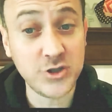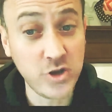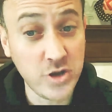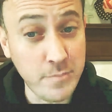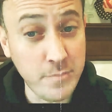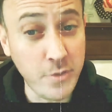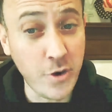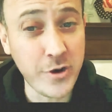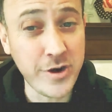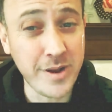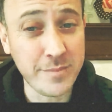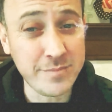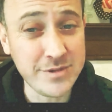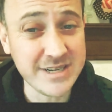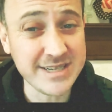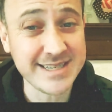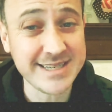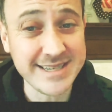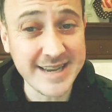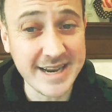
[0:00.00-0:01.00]
You can burn up to
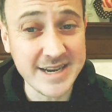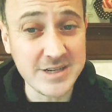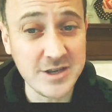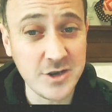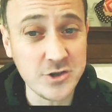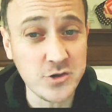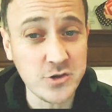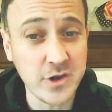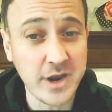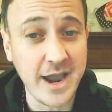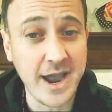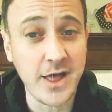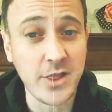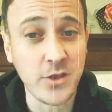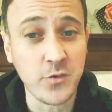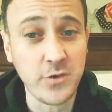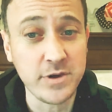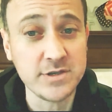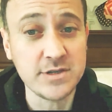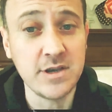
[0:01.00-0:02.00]
600
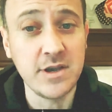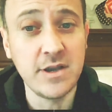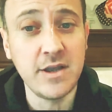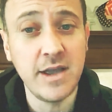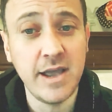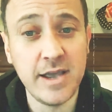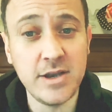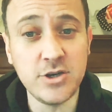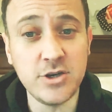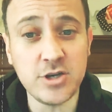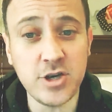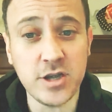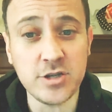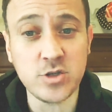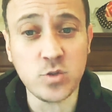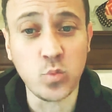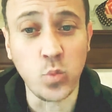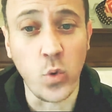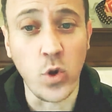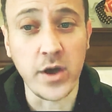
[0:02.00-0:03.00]
calories in
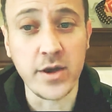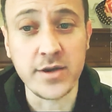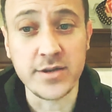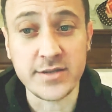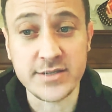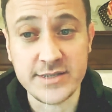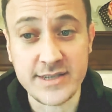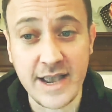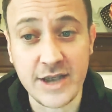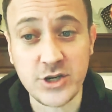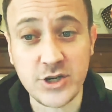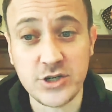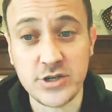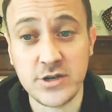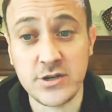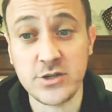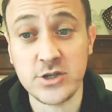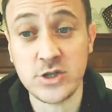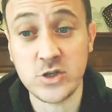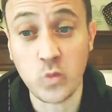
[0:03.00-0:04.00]
just one
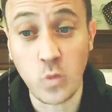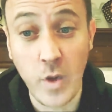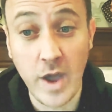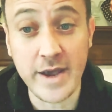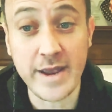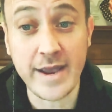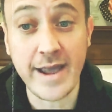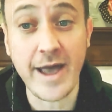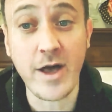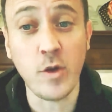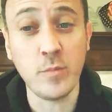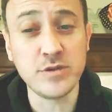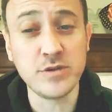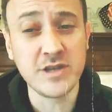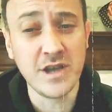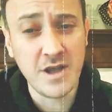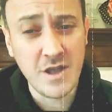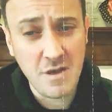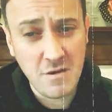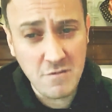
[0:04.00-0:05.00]
session. Sweating helps
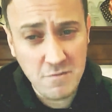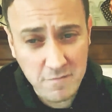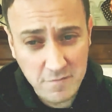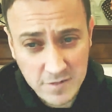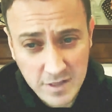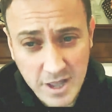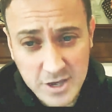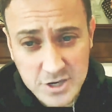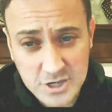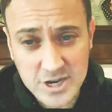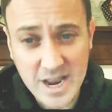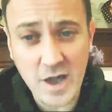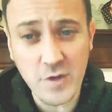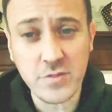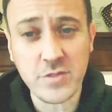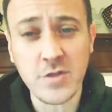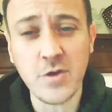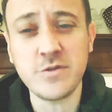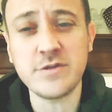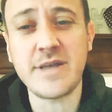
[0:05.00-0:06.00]
flush
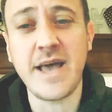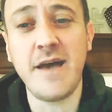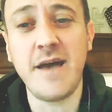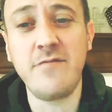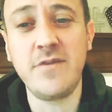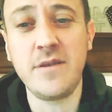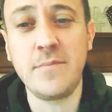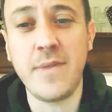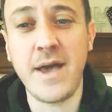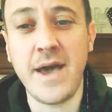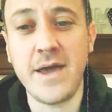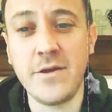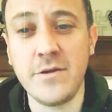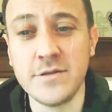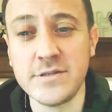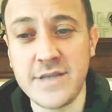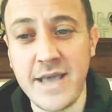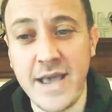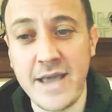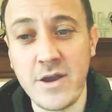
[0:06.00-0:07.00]
out those heavy
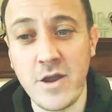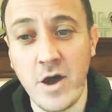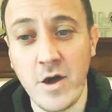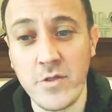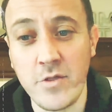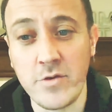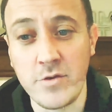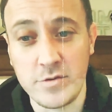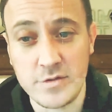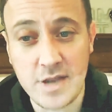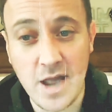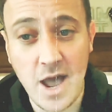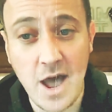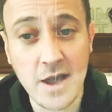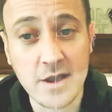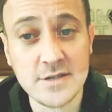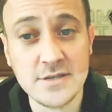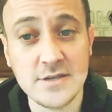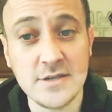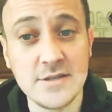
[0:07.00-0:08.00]
metals and other
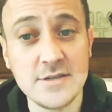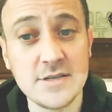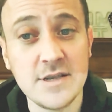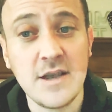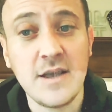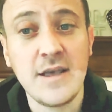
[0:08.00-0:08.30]
toxins,